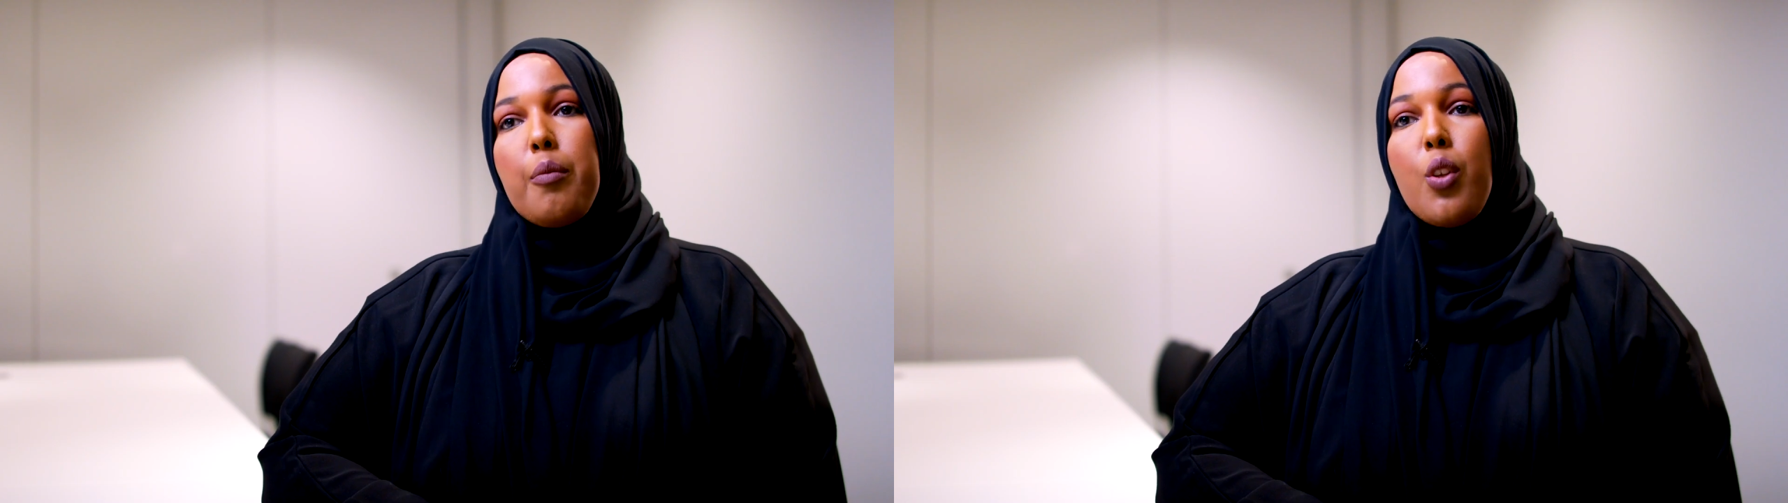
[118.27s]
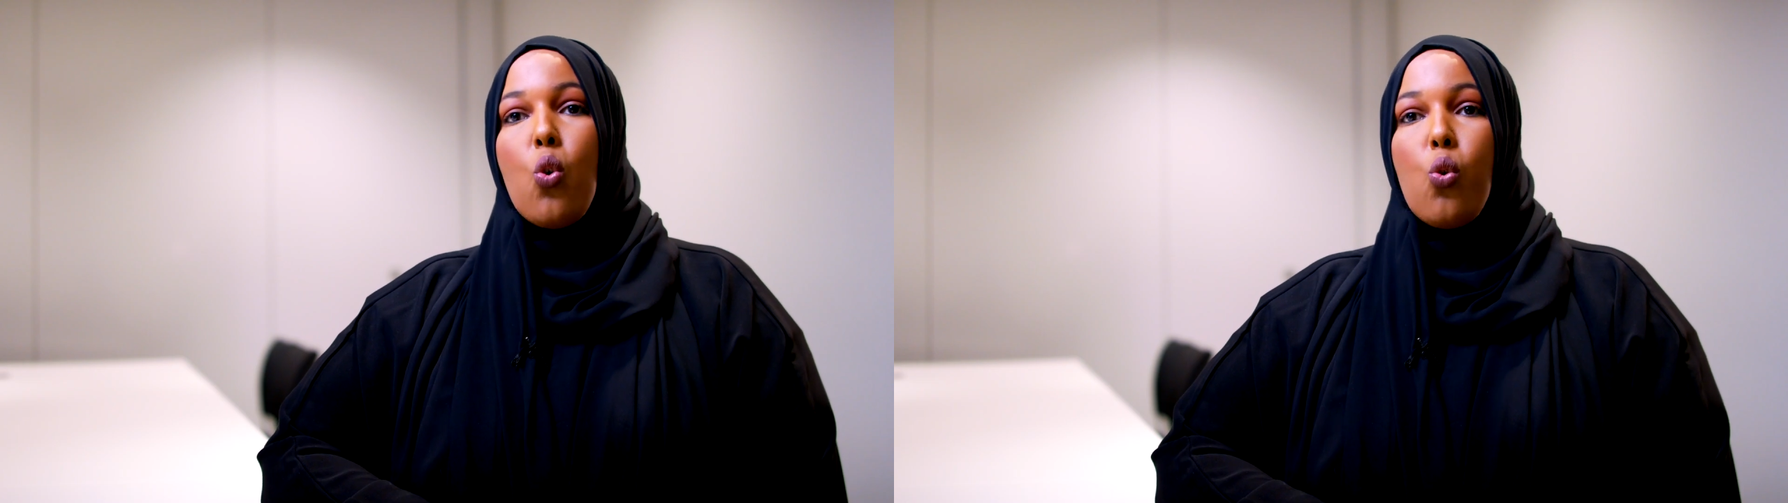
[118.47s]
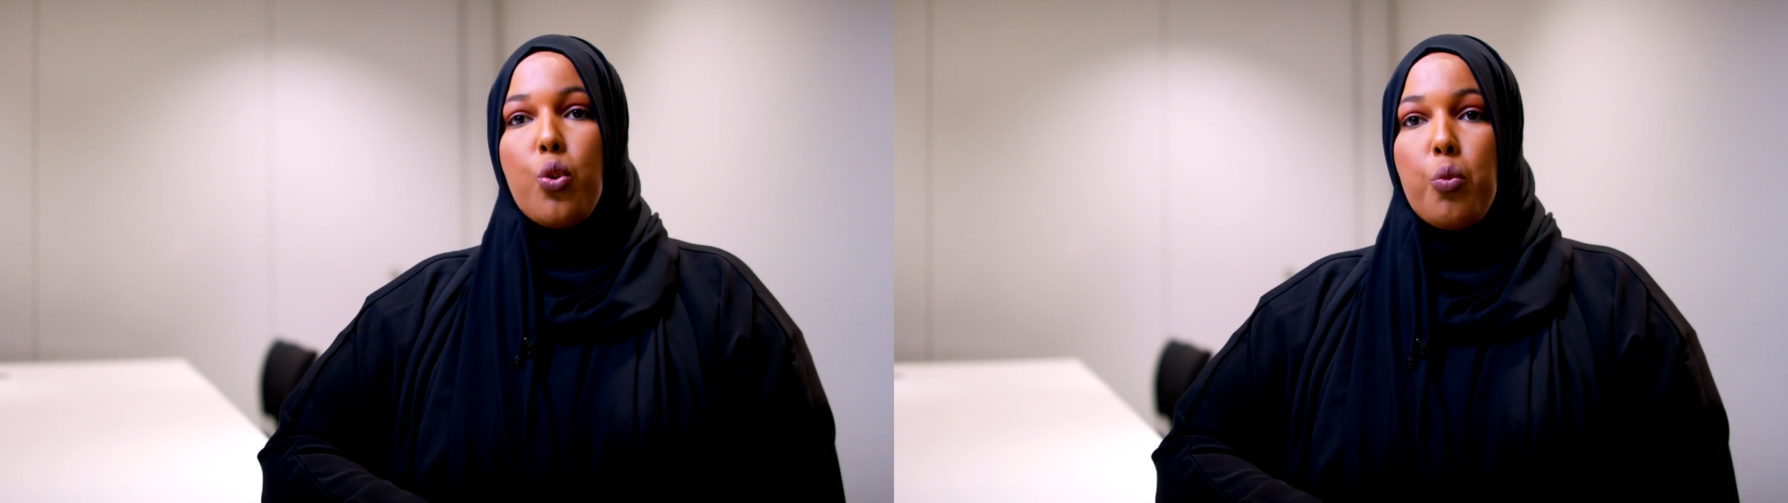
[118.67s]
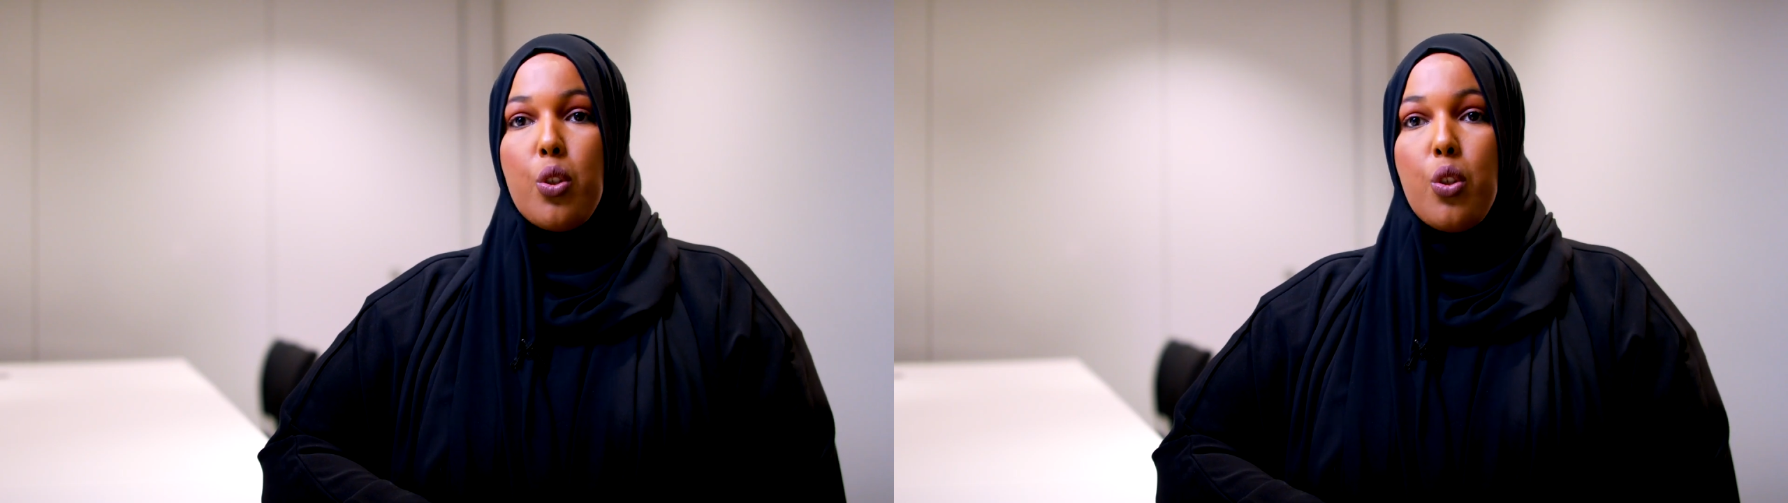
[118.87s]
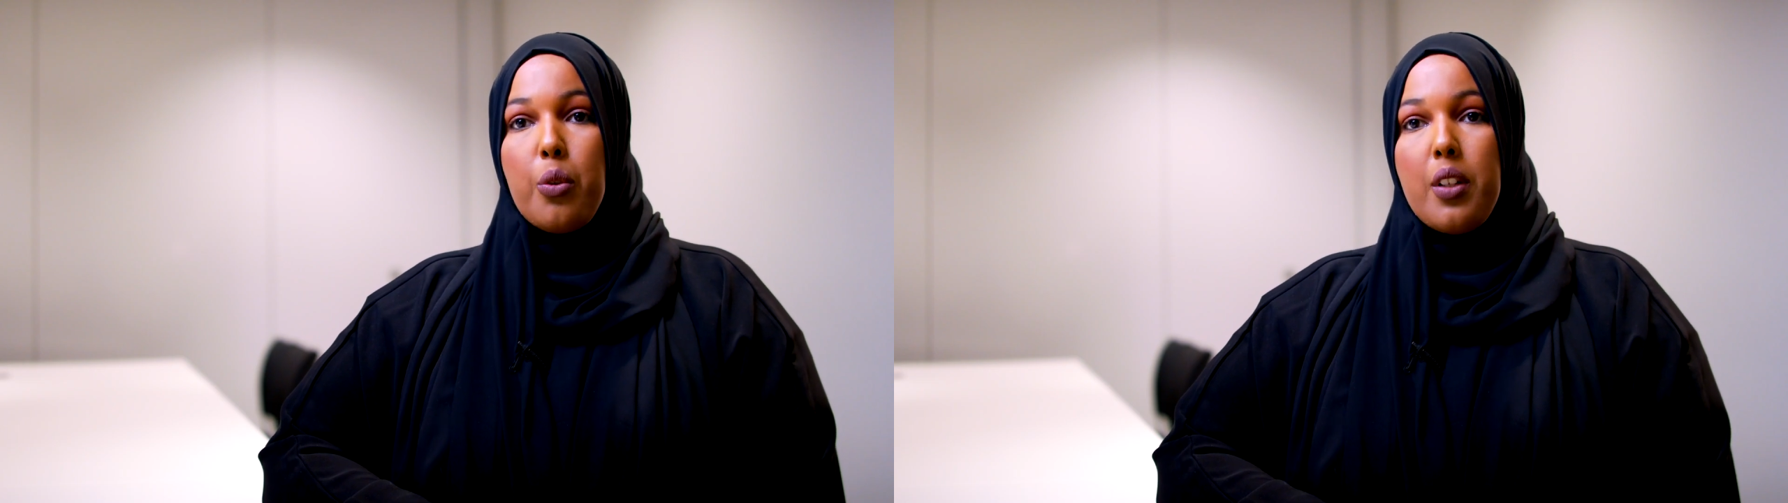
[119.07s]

the course was two